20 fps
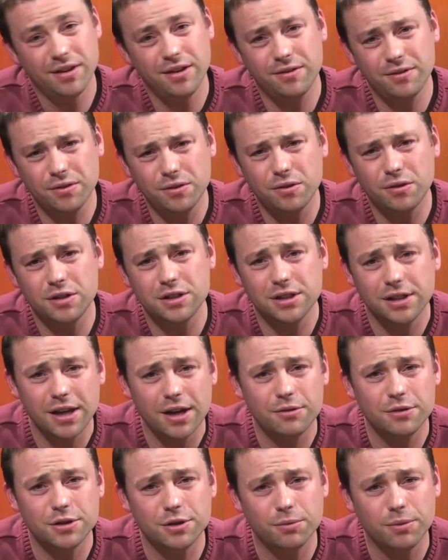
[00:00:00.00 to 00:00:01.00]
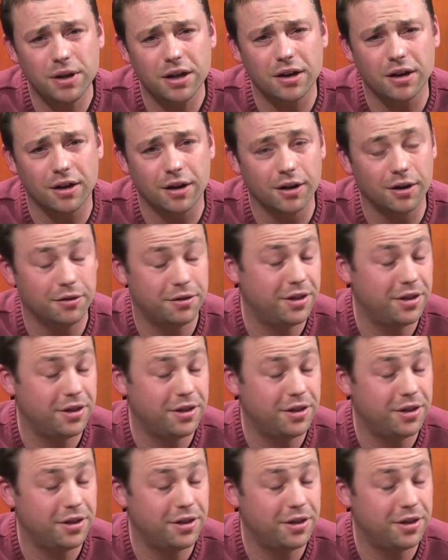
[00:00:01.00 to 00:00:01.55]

Of course, that was a week ago.